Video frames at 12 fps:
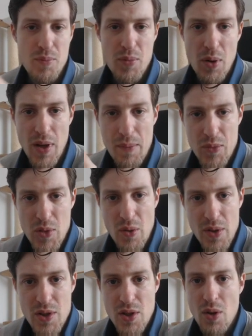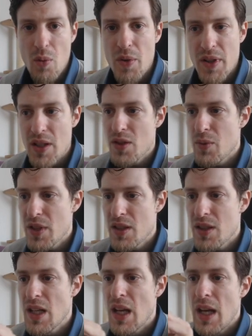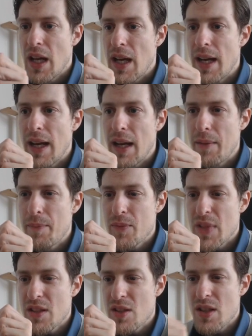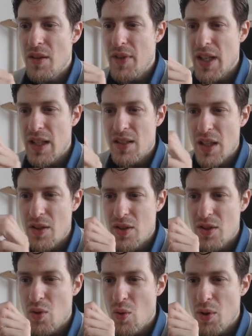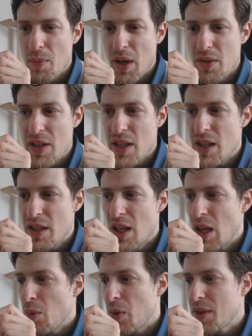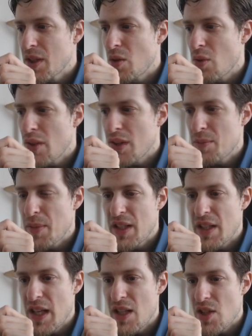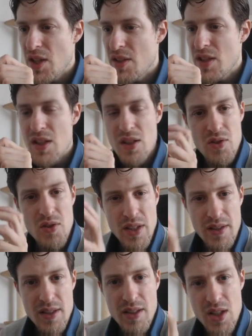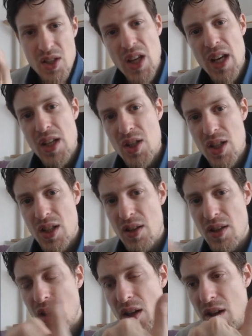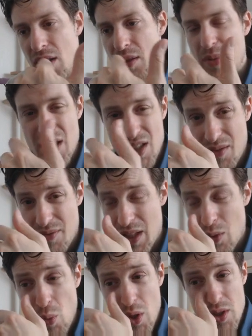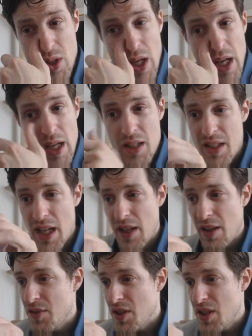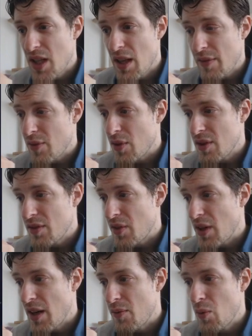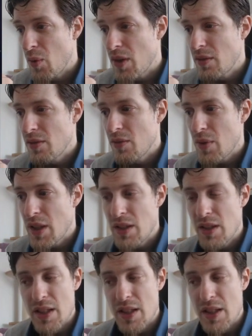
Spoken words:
I'm going to go with these ones. Is there something else I could talk about here? Well, the core expectations, since they changed it in the last patch, I think it was, is kind of the same for everyone, right?